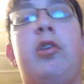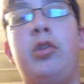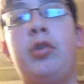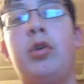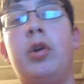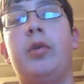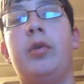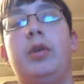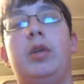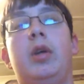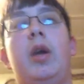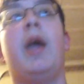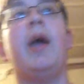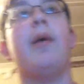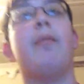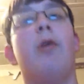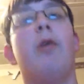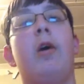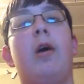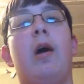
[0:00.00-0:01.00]
record it with the
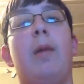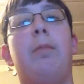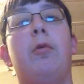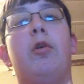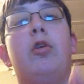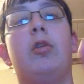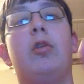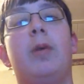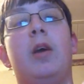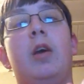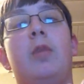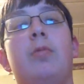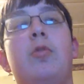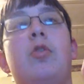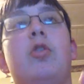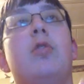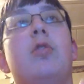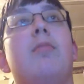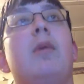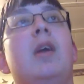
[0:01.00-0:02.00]
camera, upload it to my
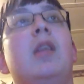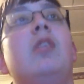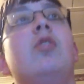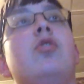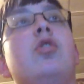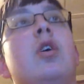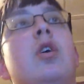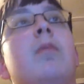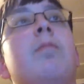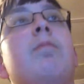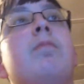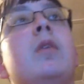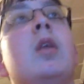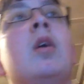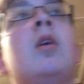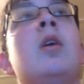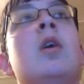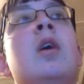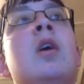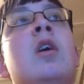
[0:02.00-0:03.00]
computer, message it
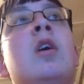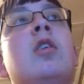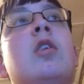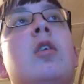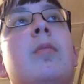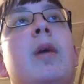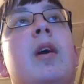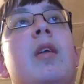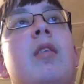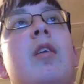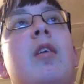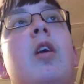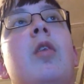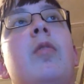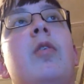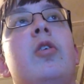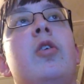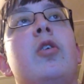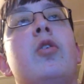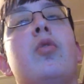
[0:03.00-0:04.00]
to
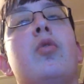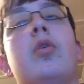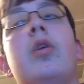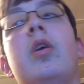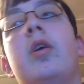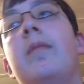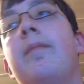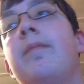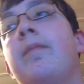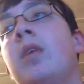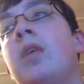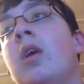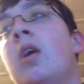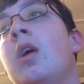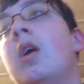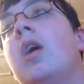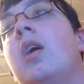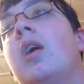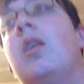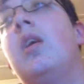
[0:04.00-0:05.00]
myself, and record it,
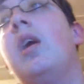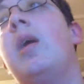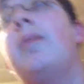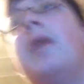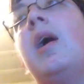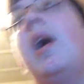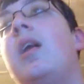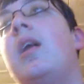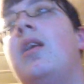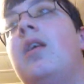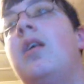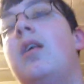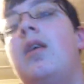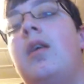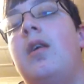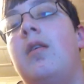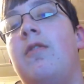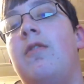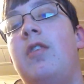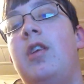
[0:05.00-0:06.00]
and edit
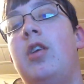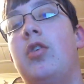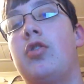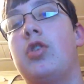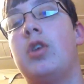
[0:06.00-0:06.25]
it in Video